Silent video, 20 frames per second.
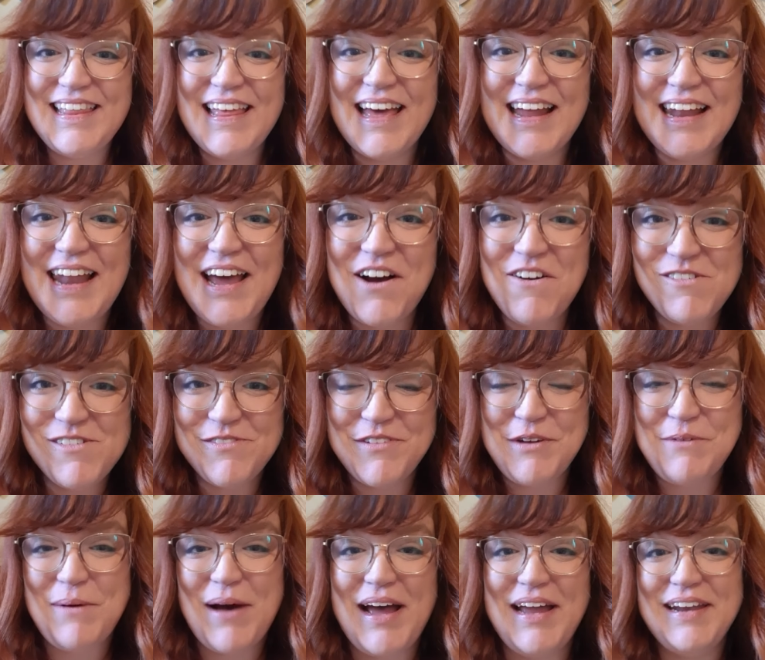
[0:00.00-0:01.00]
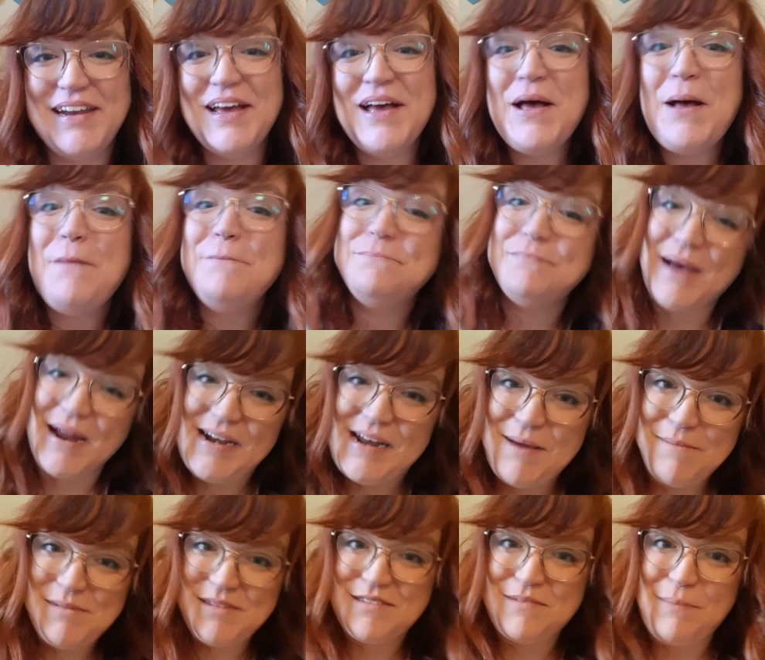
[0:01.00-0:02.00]
Hello, everyone. My
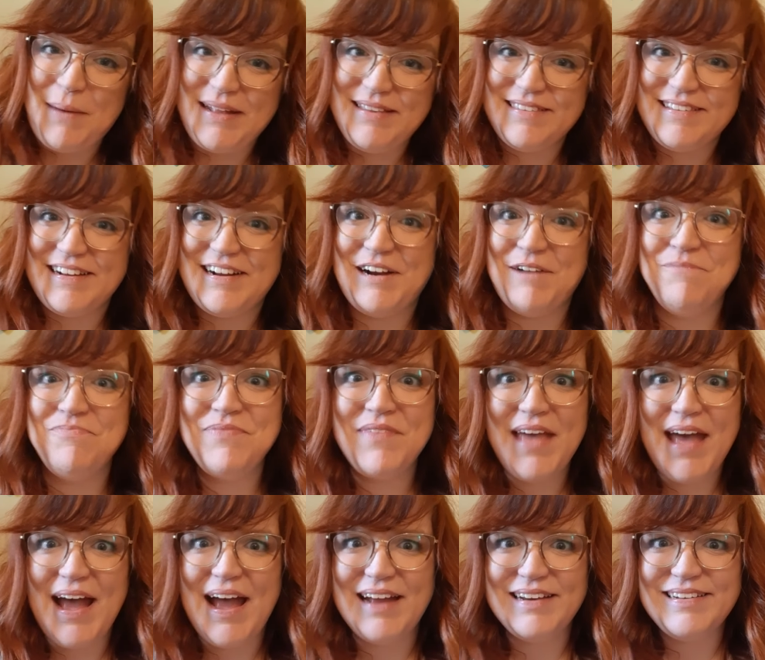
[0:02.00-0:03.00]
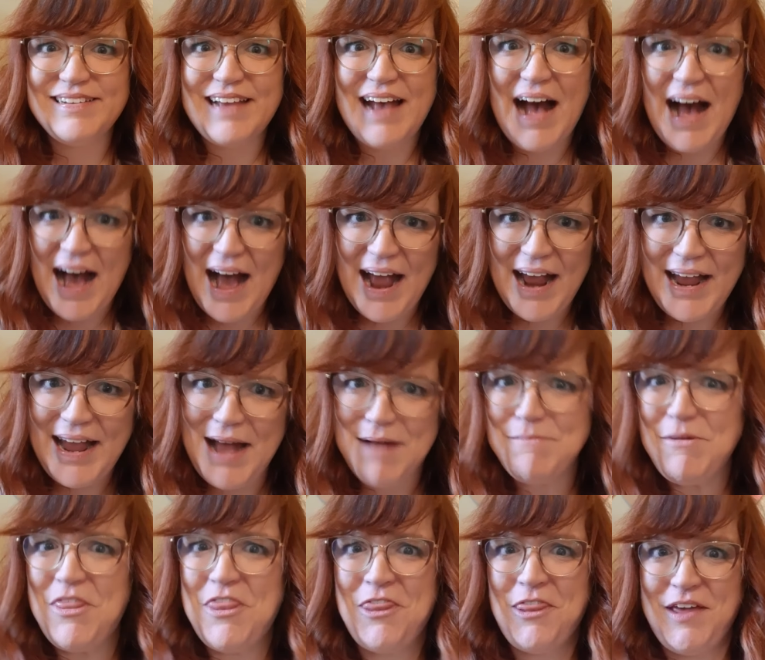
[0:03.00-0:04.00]
name is Spencer, and I
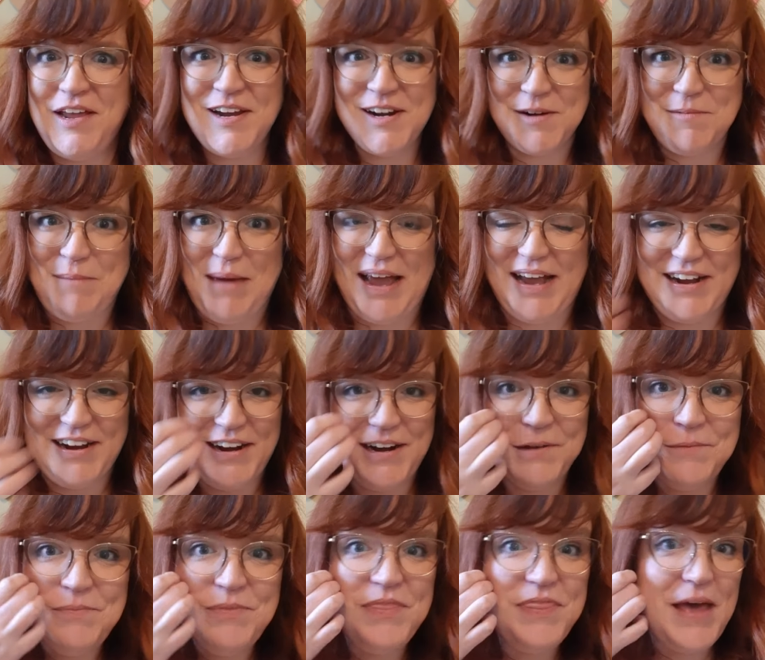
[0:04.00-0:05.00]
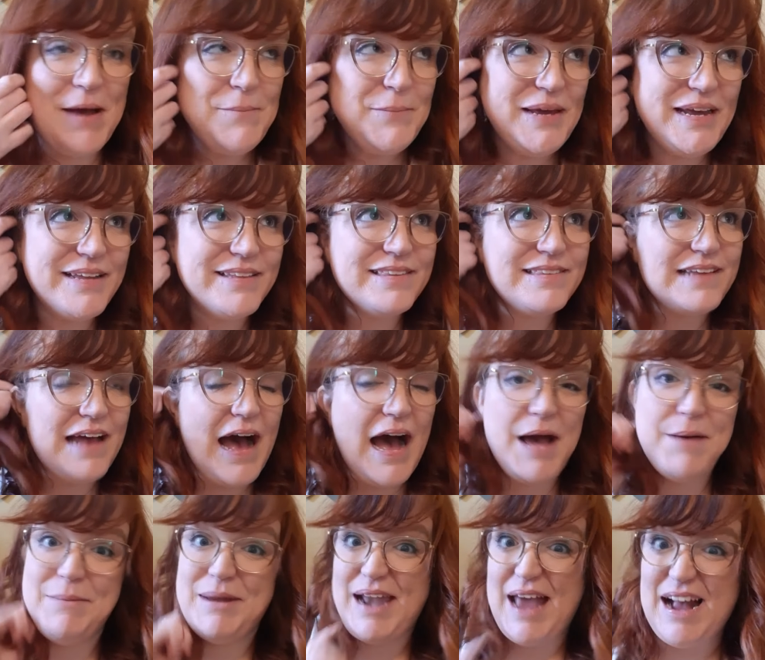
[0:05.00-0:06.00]
am a theater maker. That means
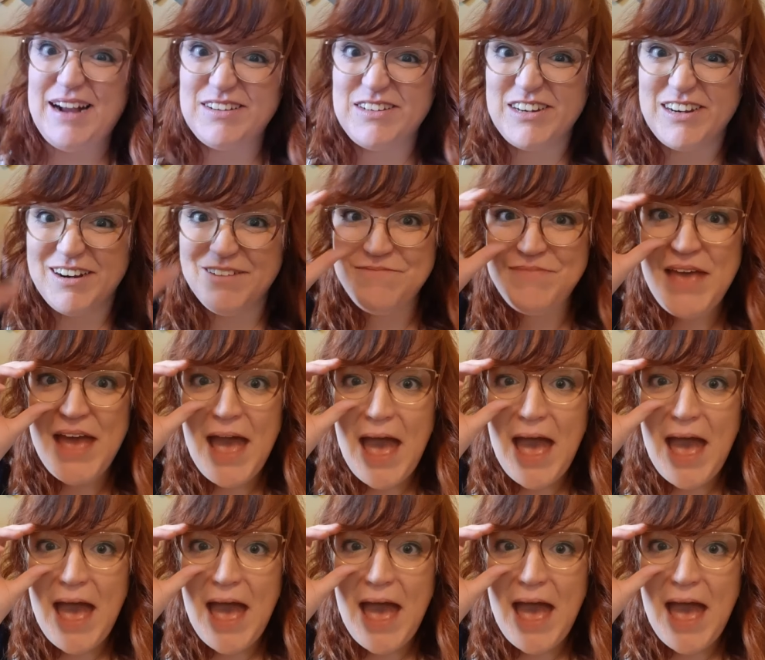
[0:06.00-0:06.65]
I'm an actor.